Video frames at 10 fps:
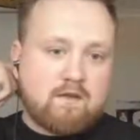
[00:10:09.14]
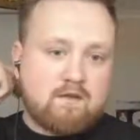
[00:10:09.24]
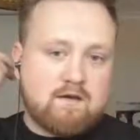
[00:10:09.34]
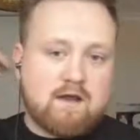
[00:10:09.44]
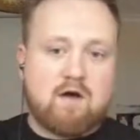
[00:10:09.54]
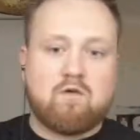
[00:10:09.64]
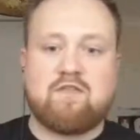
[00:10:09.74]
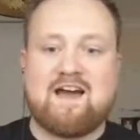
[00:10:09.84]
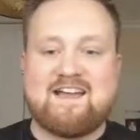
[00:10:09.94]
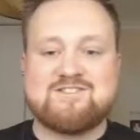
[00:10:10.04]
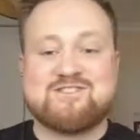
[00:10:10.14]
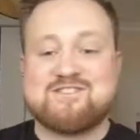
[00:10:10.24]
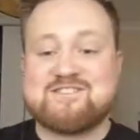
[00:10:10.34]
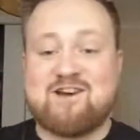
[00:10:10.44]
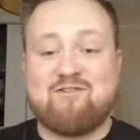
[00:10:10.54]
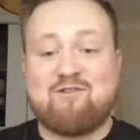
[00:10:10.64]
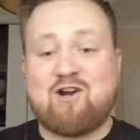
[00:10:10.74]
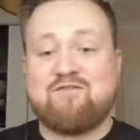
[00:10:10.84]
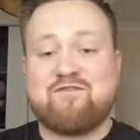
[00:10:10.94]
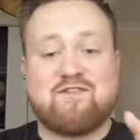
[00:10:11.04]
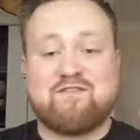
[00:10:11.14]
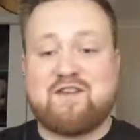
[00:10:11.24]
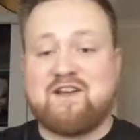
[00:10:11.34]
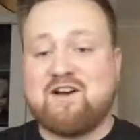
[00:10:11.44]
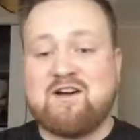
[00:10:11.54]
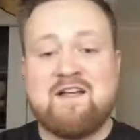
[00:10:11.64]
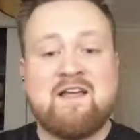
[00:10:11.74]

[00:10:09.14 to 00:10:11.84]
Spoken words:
Now, that is just a rough figure.